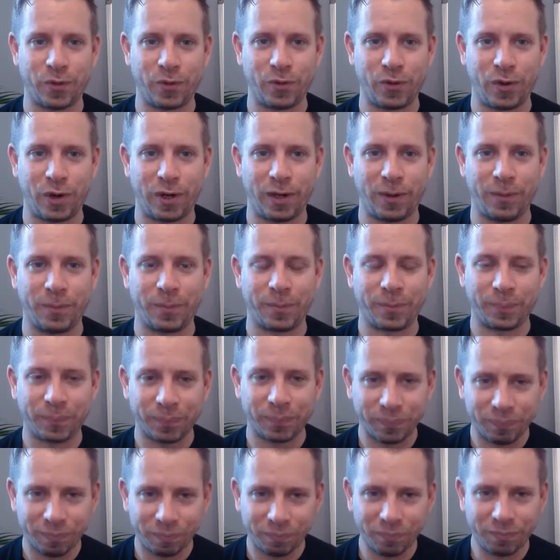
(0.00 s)
Great.
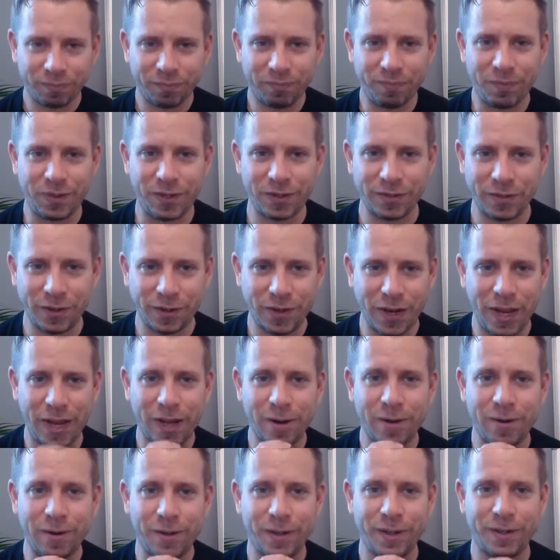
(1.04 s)
So
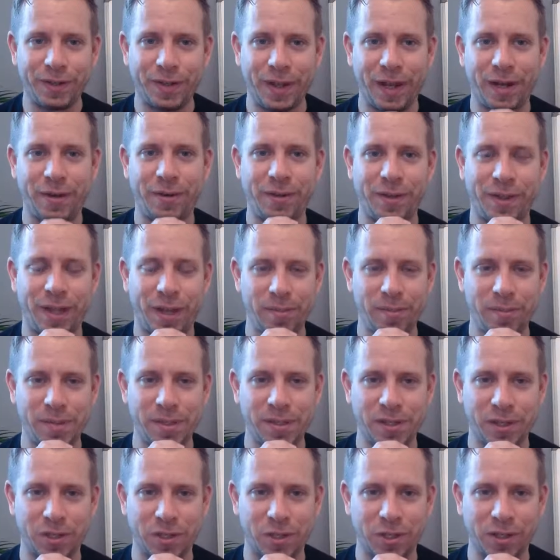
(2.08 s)
now down in that
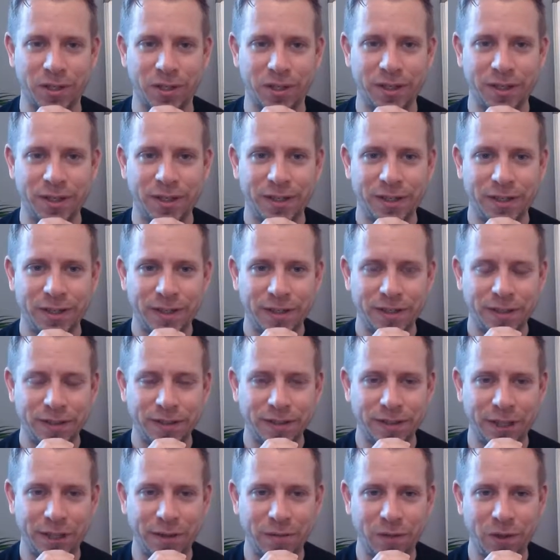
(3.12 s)
position,
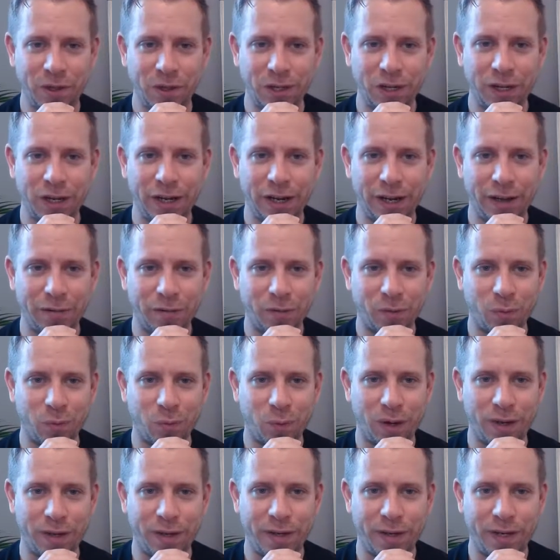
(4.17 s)
See if you can lift
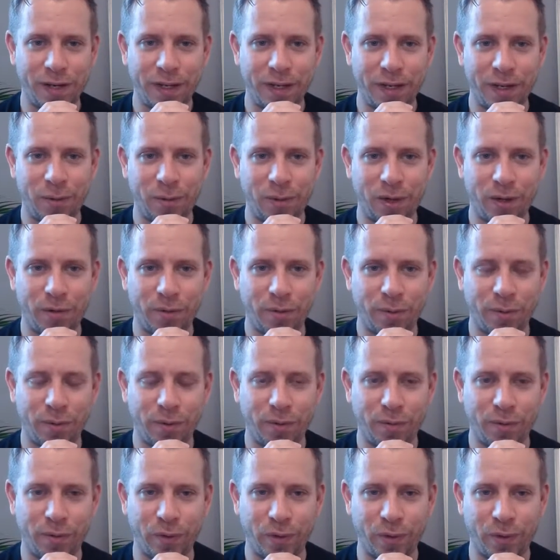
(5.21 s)
one knee away from the
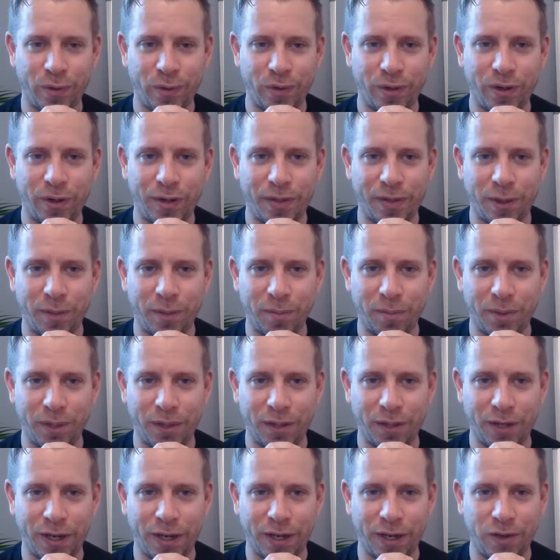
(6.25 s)
floor and then put
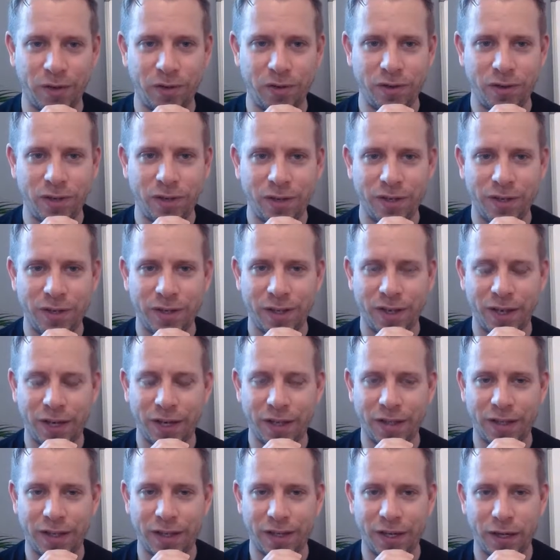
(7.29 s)
it down, and
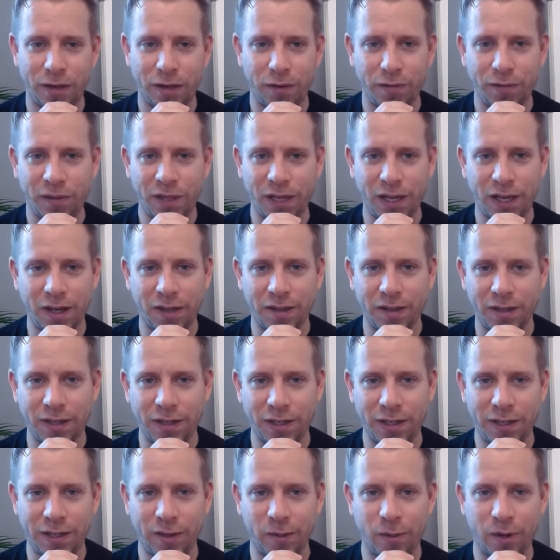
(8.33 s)
then lift the other
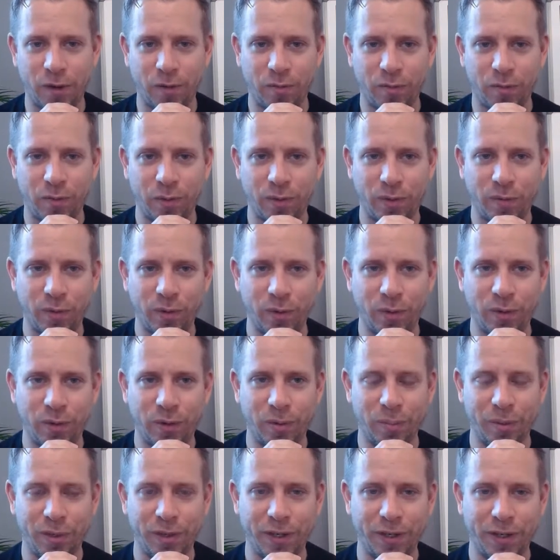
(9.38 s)
knee away from the floor
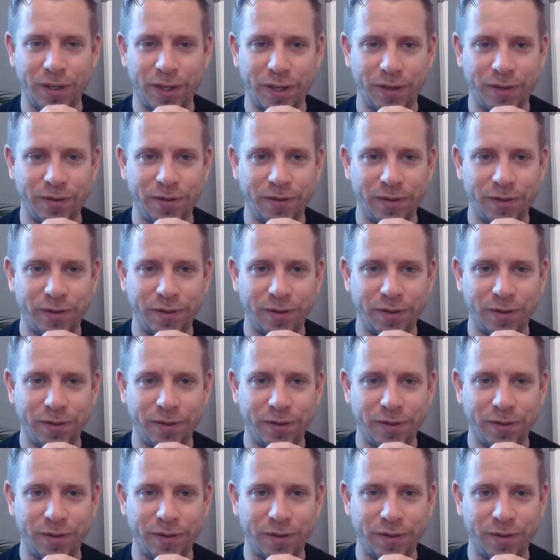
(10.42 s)
and put it down.